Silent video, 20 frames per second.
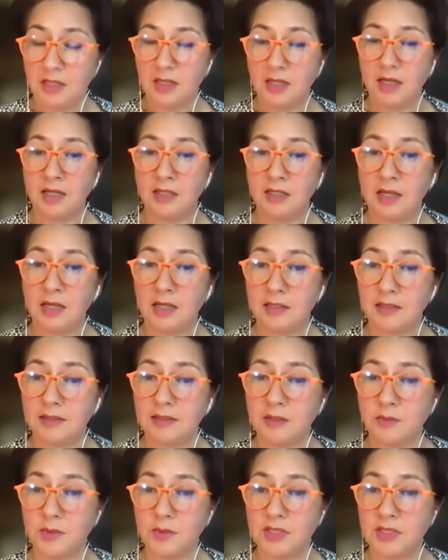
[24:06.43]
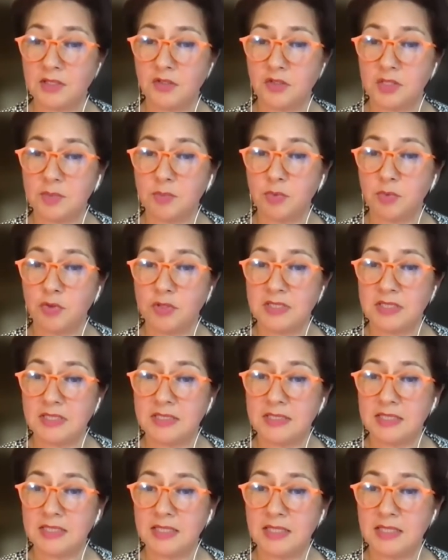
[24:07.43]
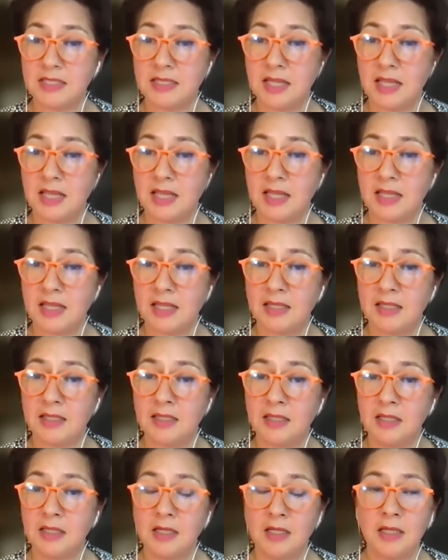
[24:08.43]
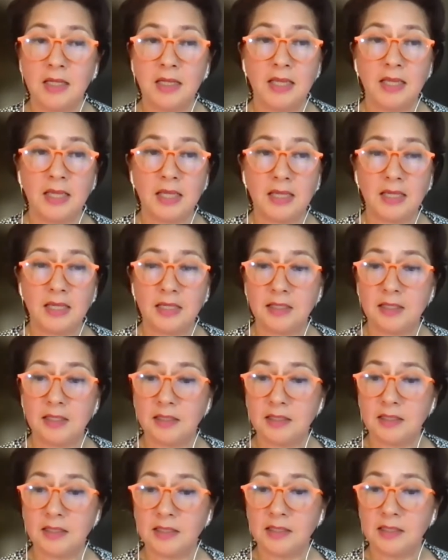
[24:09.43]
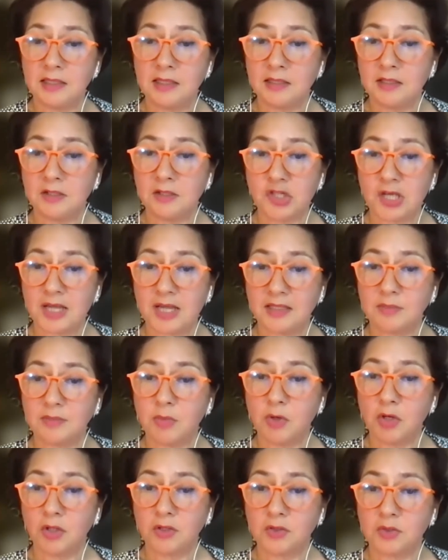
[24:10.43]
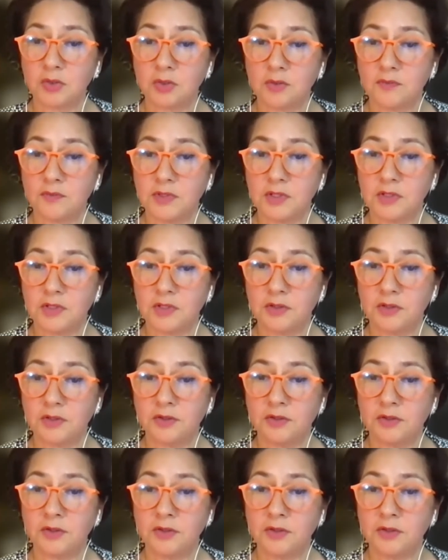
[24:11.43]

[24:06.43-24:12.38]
And I think we can just put it in in the chat box over here.